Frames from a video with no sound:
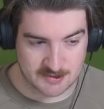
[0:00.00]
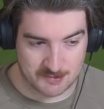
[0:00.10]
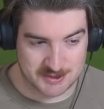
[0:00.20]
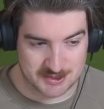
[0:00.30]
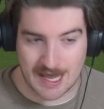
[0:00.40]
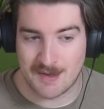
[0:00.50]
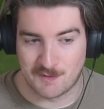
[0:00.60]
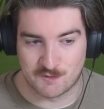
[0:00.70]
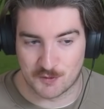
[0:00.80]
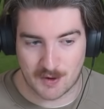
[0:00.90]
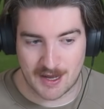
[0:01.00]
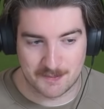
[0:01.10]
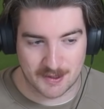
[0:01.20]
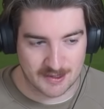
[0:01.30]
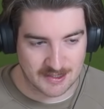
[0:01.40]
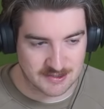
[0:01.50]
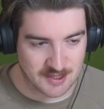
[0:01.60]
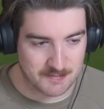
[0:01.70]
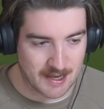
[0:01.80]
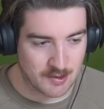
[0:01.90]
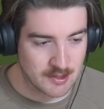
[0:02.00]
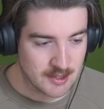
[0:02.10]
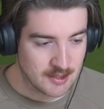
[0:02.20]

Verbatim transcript: I was just aiming for the right, but it like somehow